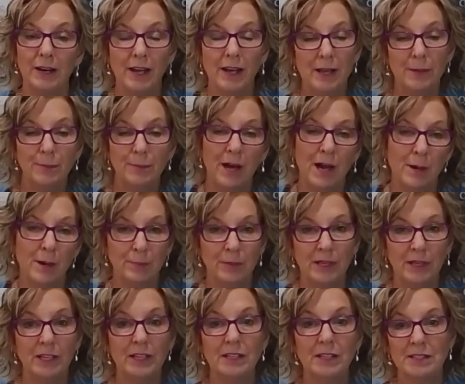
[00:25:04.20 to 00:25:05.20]
A, Part
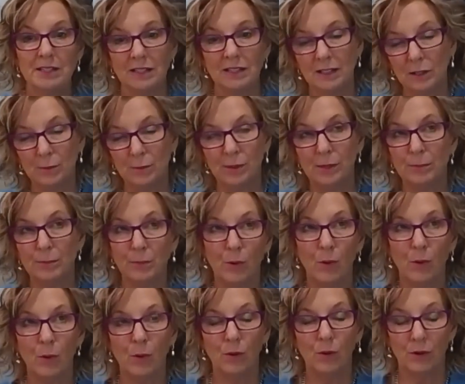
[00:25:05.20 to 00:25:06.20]
B is a little bit
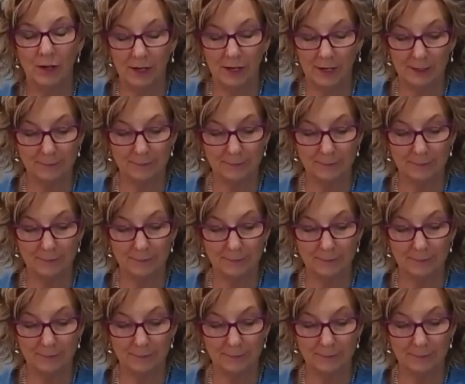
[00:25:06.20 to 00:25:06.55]
more